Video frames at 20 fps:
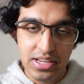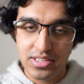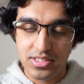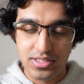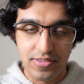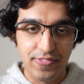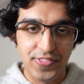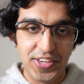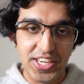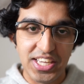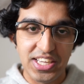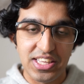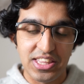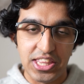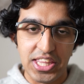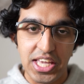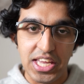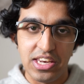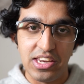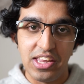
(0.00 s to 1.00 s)
something,
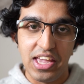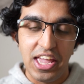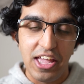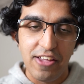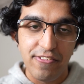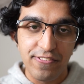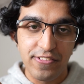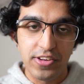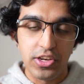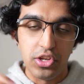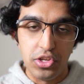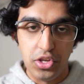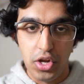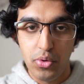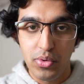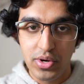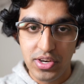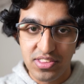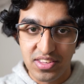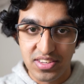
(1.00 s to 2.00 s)
then if
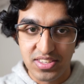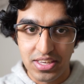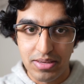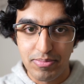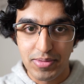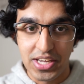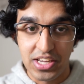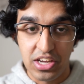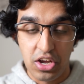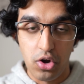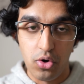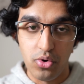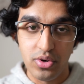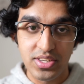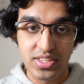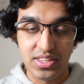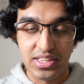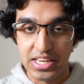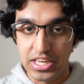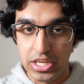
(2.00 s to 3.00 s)
no one on the team can
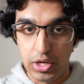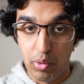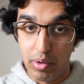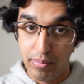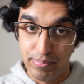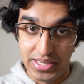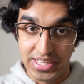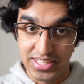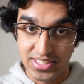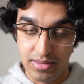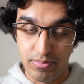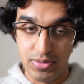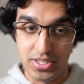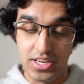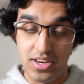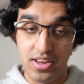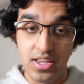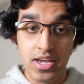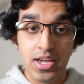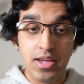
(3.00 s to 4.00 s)
code, then you won't be
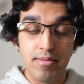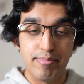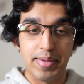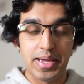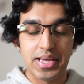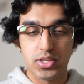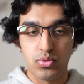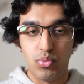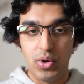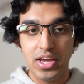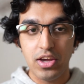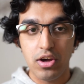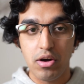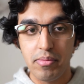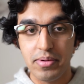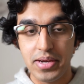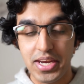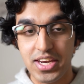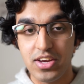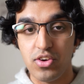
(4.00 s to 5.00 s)
accepted. Because Y
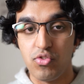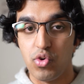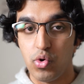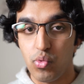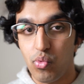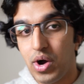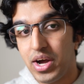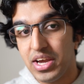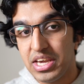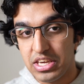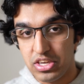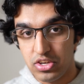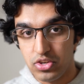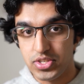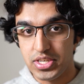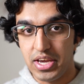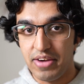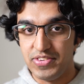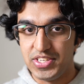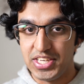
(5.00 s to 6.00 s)
Combinator require you
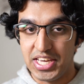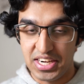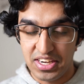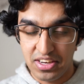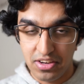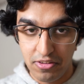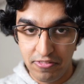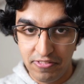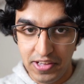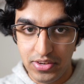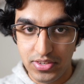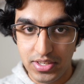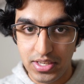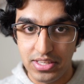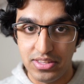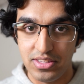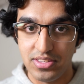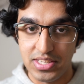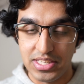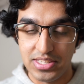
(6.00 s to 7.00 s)
to have a technical founder,
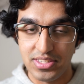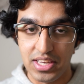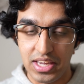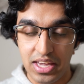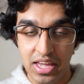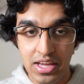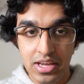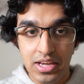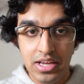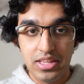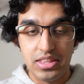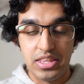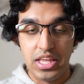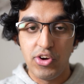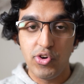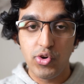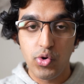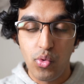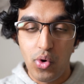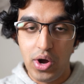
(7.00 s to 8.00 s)
in the sense like they
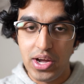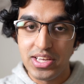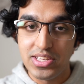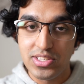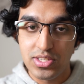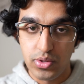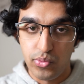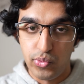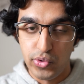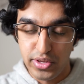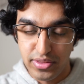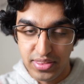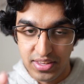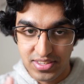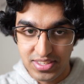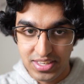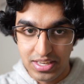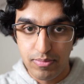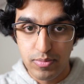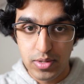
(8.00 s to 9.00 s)
require someone on
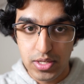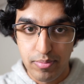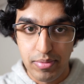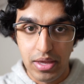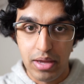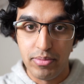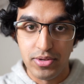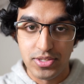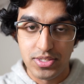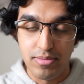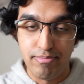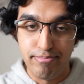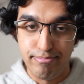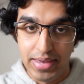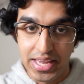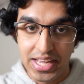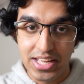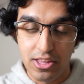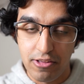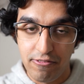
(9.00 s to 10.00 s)
the team to be able to
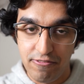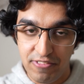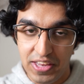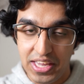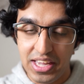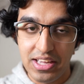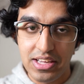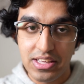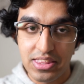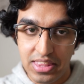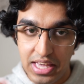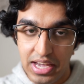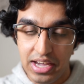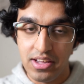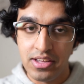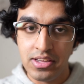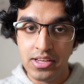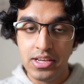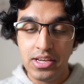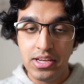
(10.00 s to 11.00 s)
make the thing
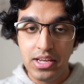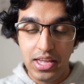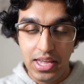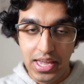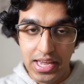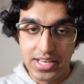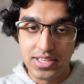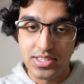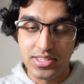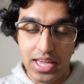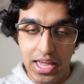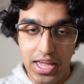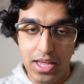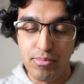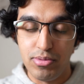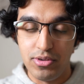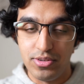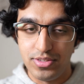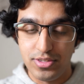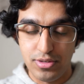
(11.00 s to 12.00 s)
that is
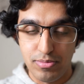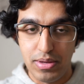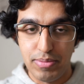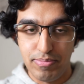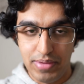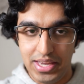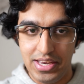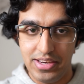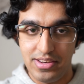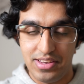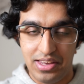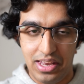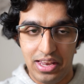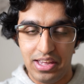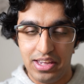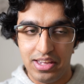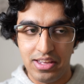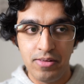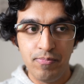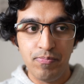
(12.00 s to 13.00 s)
able to be made,
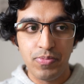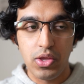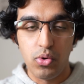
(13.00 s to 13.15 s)
like